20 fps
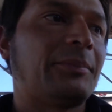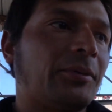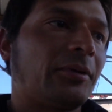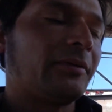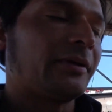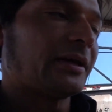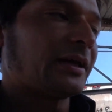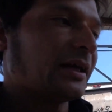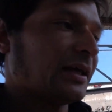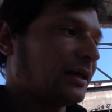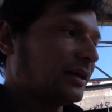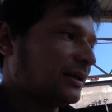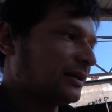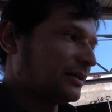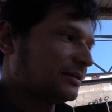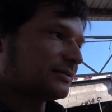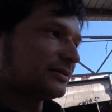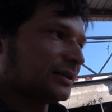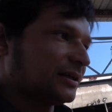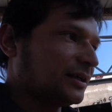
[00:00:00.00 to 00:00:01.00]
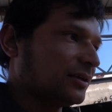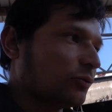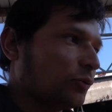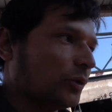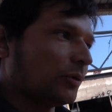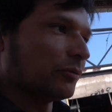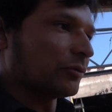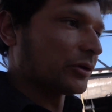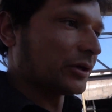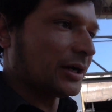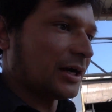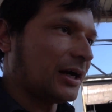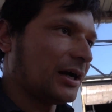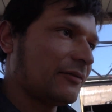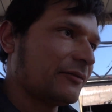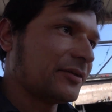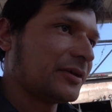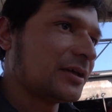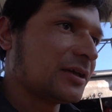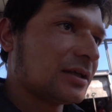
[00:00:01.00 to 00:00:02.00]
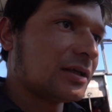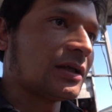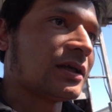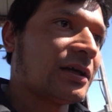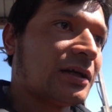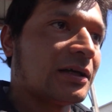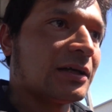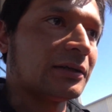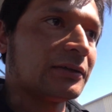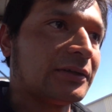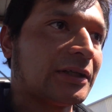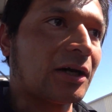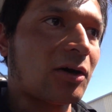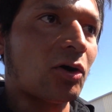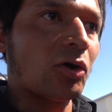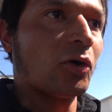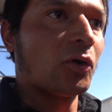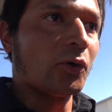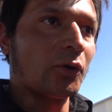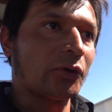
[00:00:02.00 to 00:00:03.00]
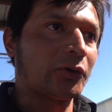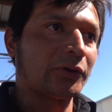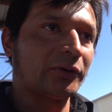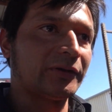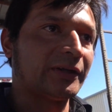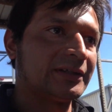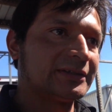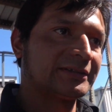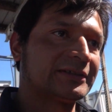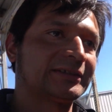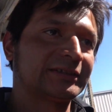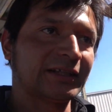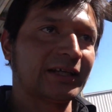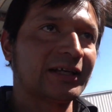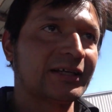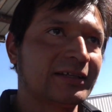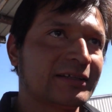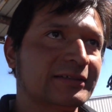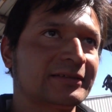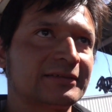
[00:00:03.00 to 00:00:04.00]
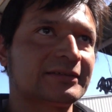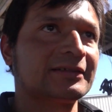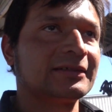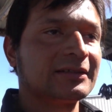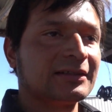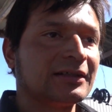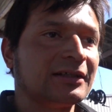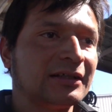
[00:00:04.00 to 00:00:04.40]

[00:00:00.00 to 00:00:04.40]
the problem is then we were having the code then says